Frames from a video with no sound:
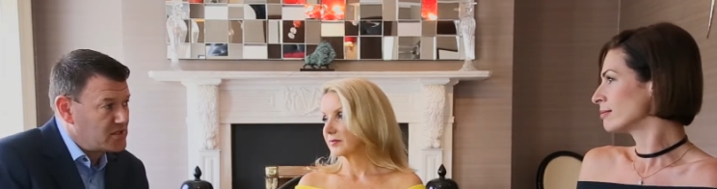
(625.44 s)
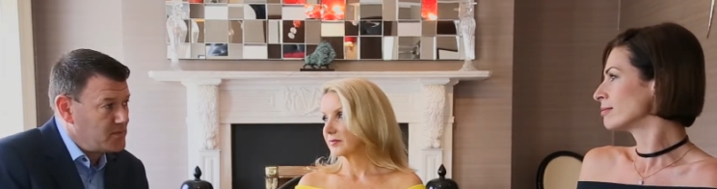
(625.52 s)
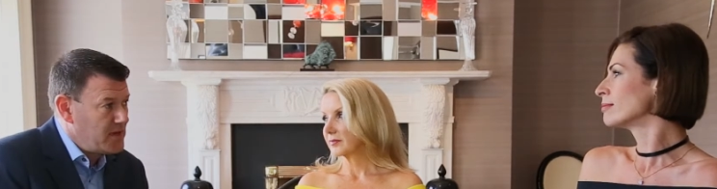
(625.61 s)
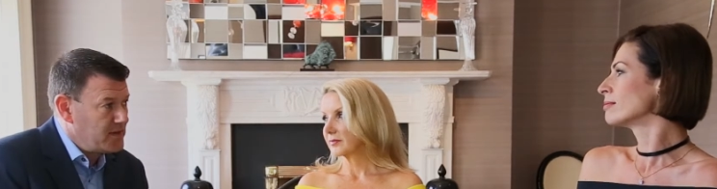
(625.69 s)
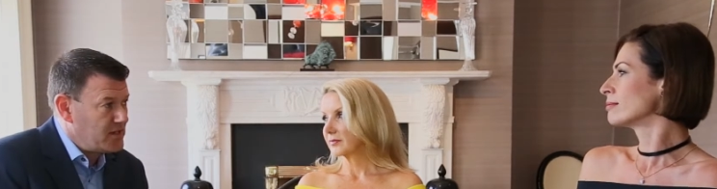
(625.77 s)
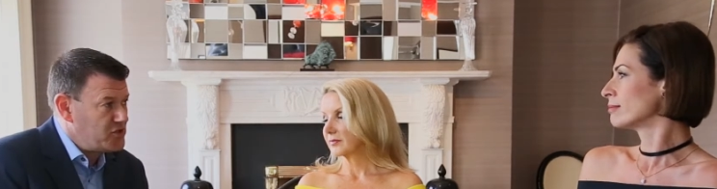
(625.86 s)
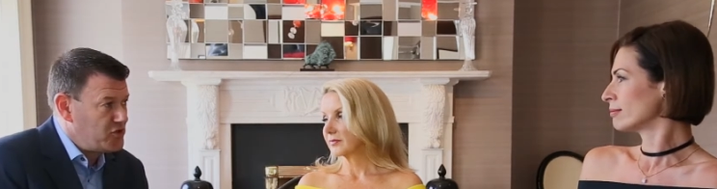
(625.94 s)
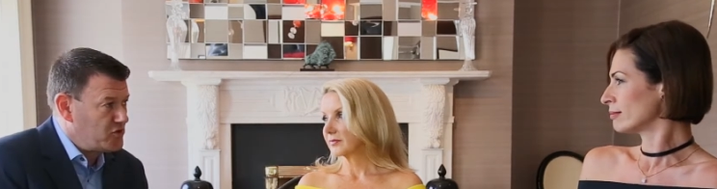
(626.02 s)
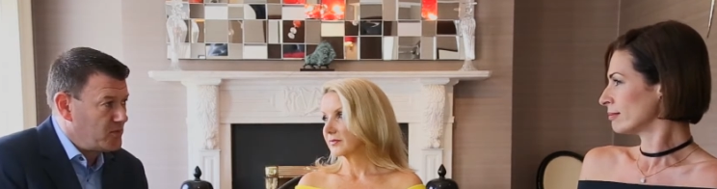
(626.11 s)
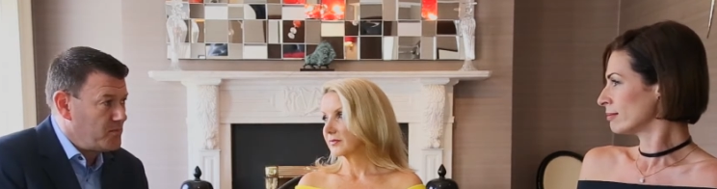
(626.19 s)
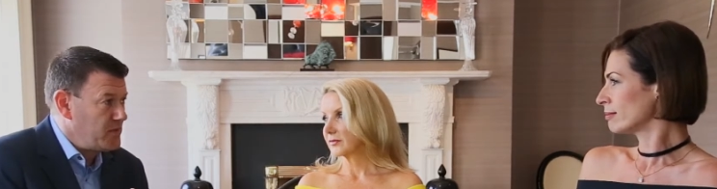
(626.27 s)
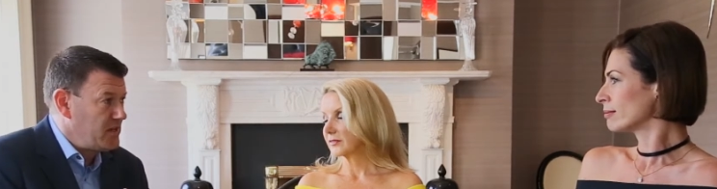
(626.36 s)
Speaker 1: doesn't mean that you
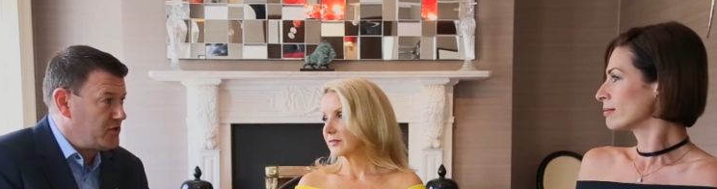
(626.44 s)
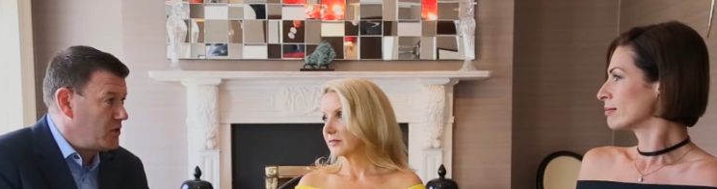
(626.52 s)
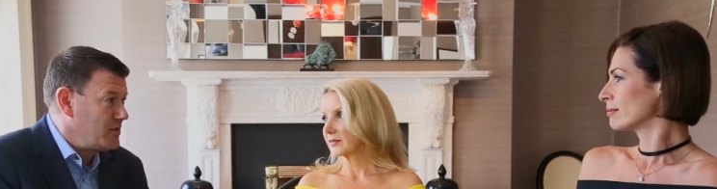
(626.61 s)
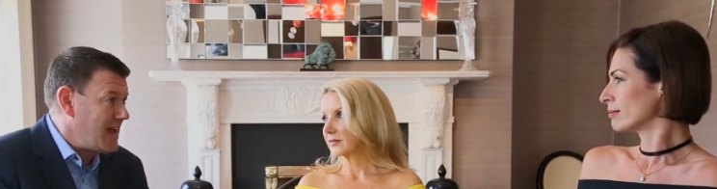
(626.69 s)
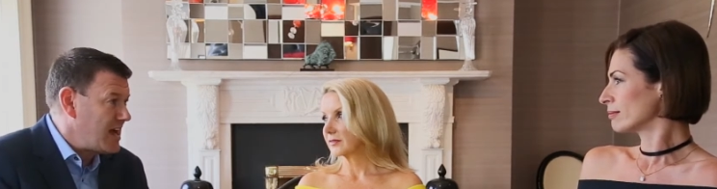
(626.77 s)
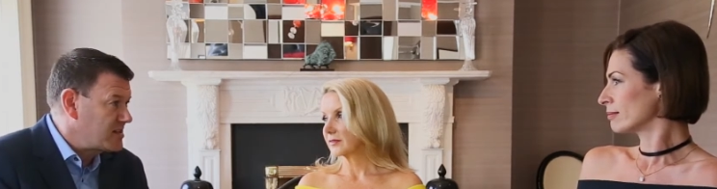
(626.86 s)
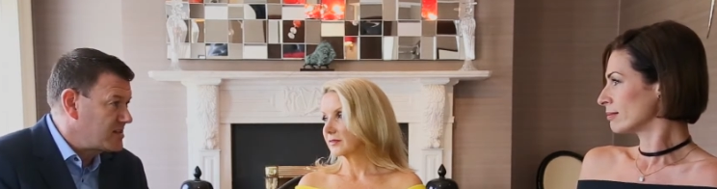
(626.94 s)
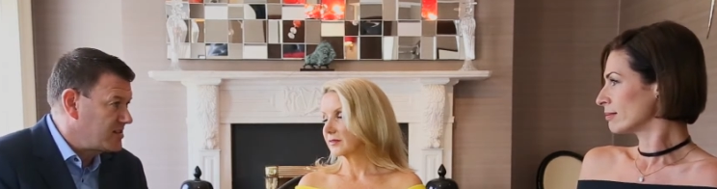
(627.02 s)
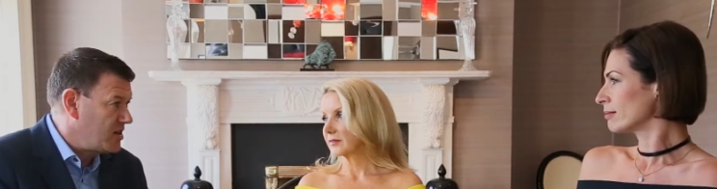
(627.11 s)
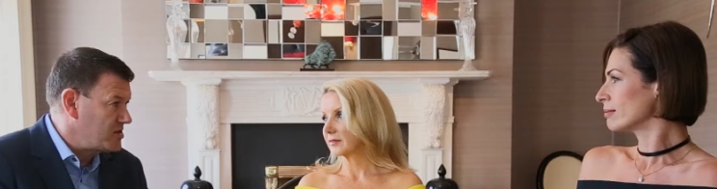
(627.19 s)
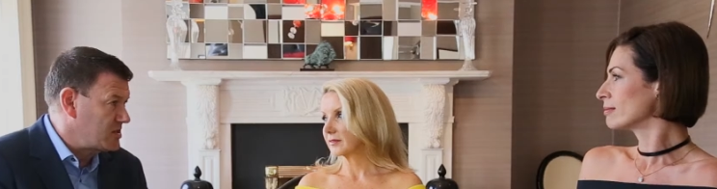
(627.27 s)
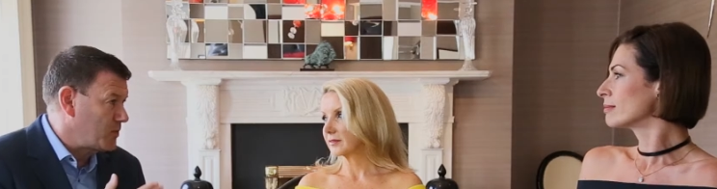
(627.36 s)
shouldn't be doing
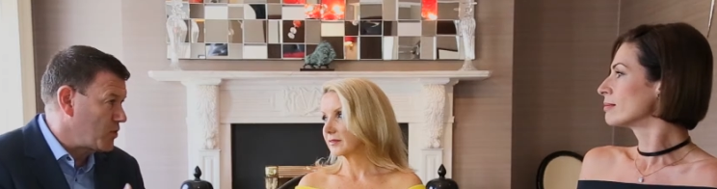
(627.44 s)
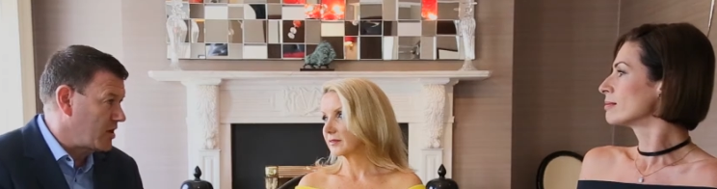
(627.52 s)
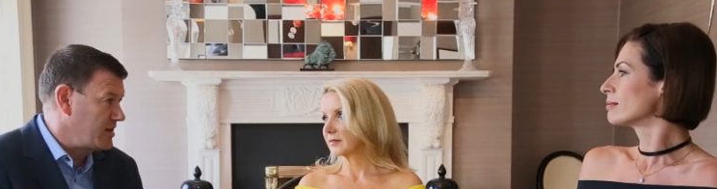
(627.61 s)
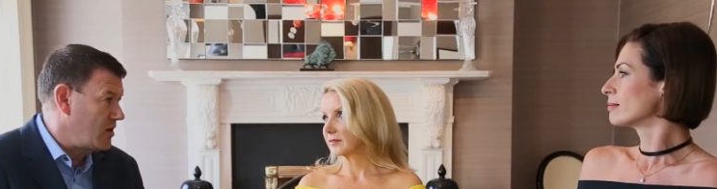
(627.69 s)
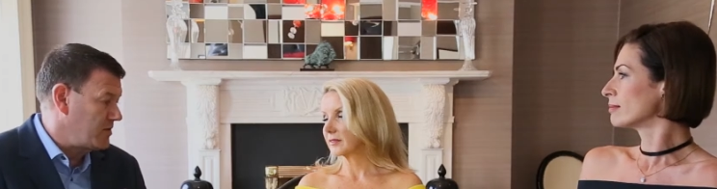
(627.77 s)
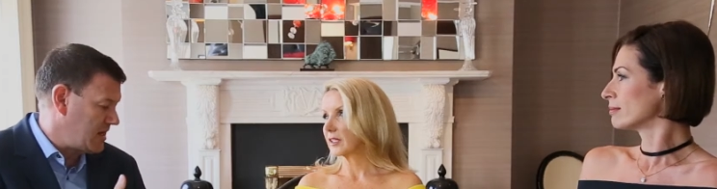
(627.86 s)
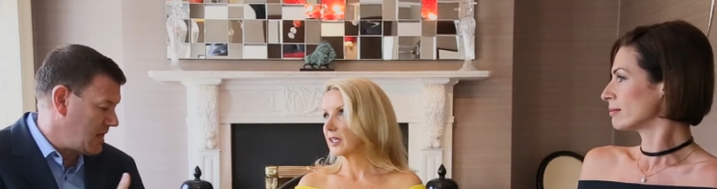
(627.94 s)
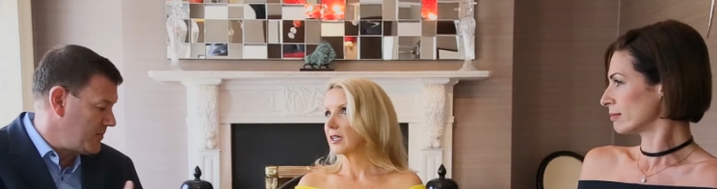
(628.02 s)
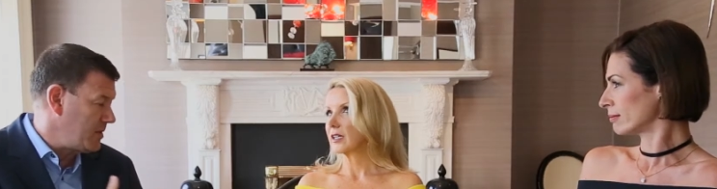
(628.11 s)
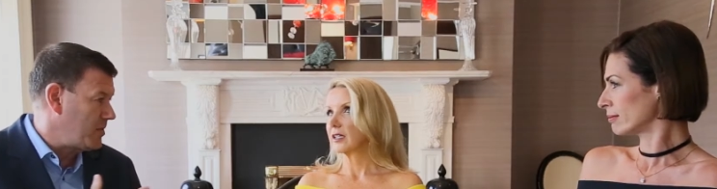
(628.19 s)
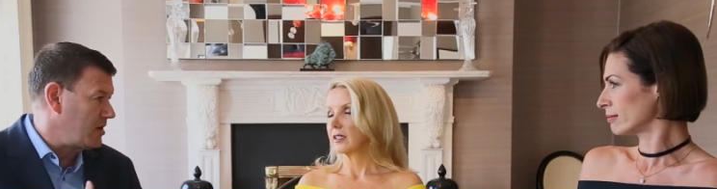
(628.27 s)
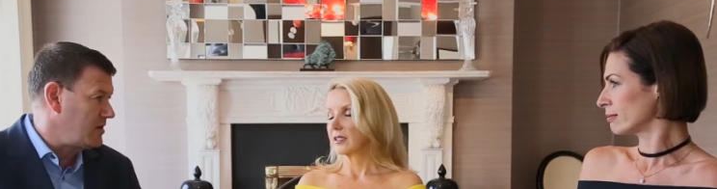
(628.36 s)
exercises, working out, and
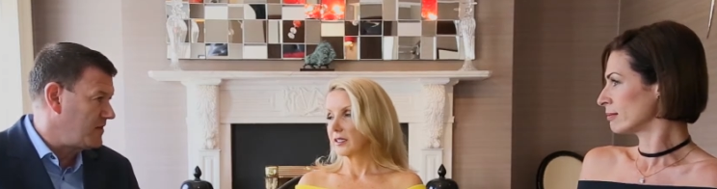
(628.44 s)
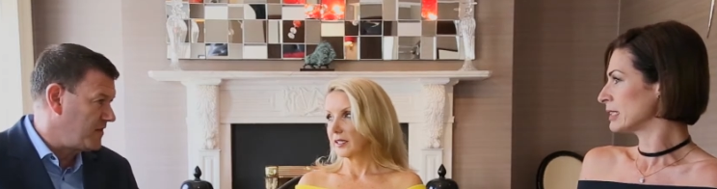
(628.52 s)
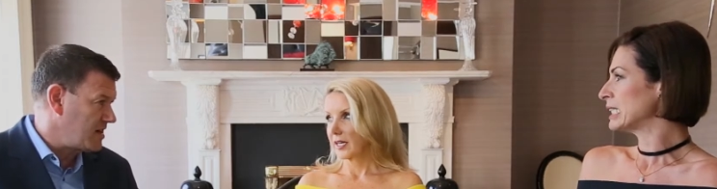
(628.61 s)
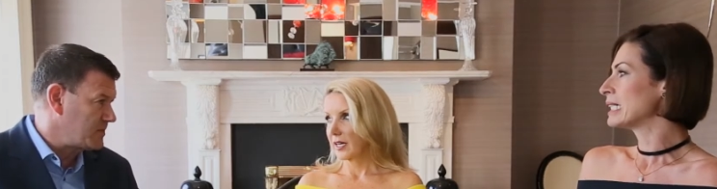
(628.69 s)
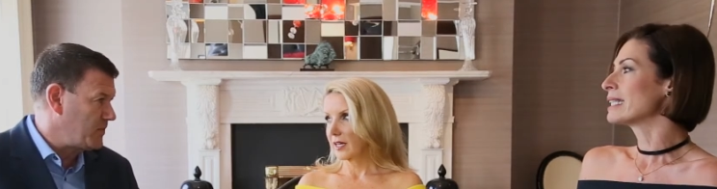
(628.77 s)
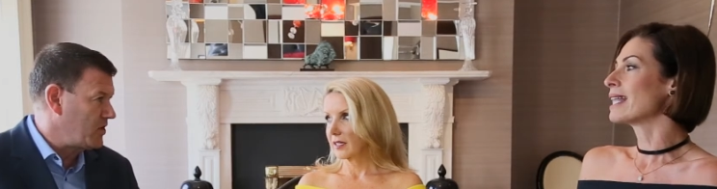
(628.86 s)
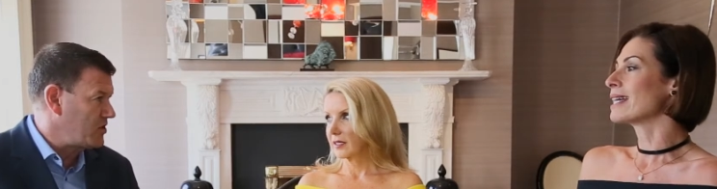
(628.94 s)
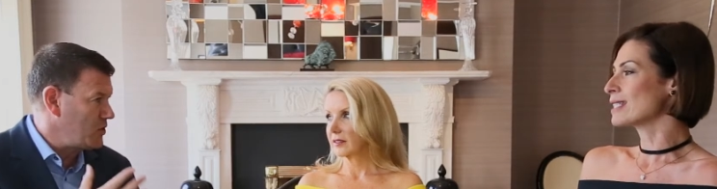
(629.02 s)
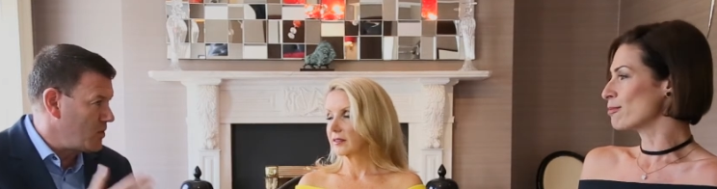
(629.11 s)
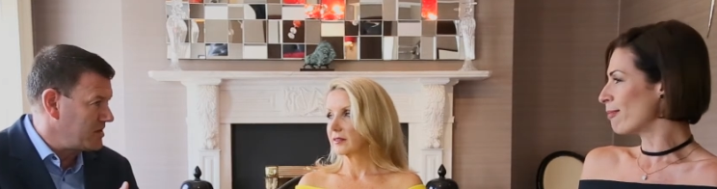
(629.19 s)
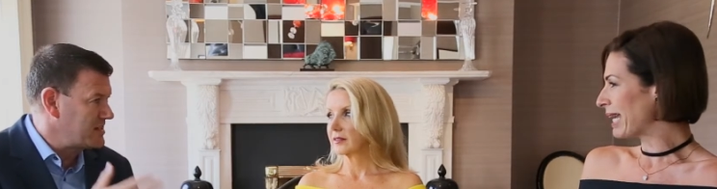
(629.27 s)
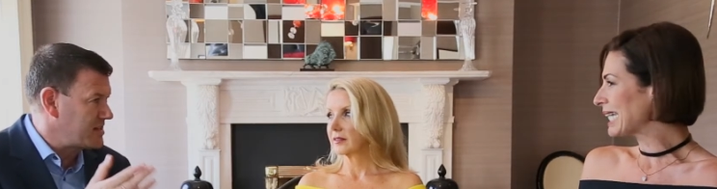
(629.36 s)
keeping the body fit because That's
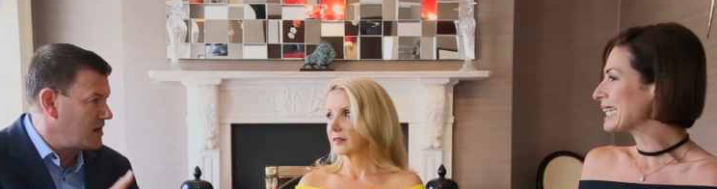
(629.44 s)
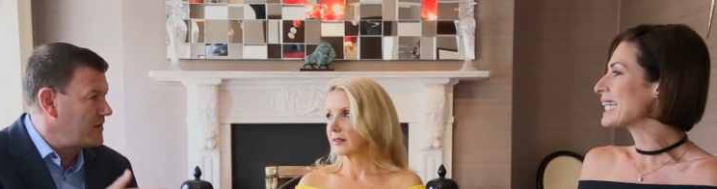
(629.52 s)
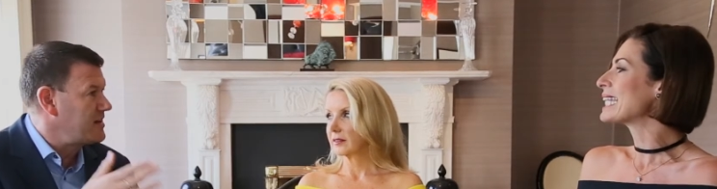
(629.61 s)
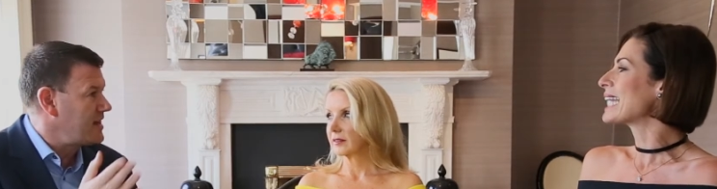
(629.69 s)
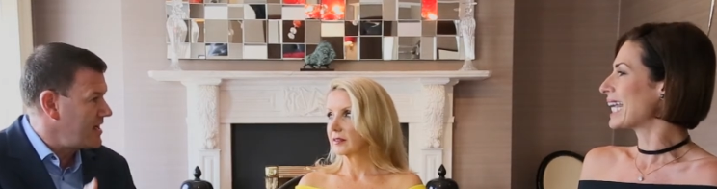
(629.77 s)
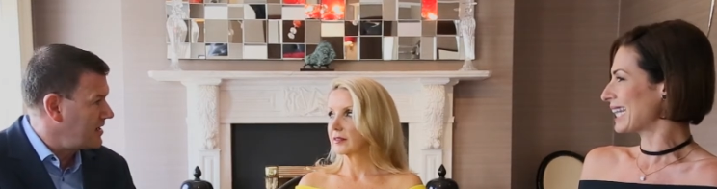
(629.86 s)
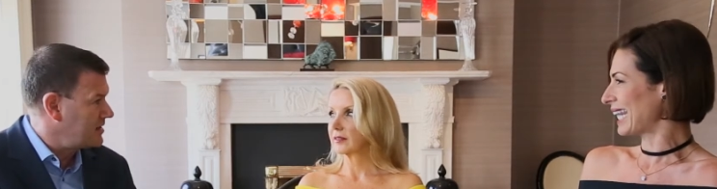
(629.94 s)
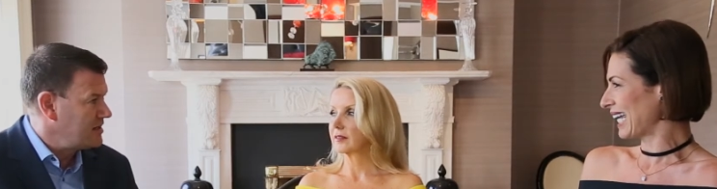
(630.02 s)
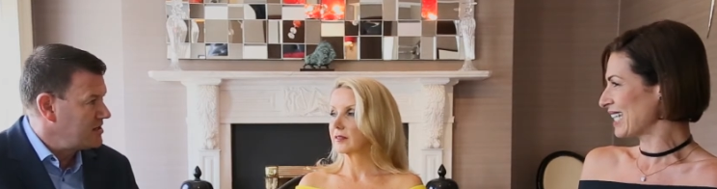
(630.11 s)
you want to sell it. Yeah.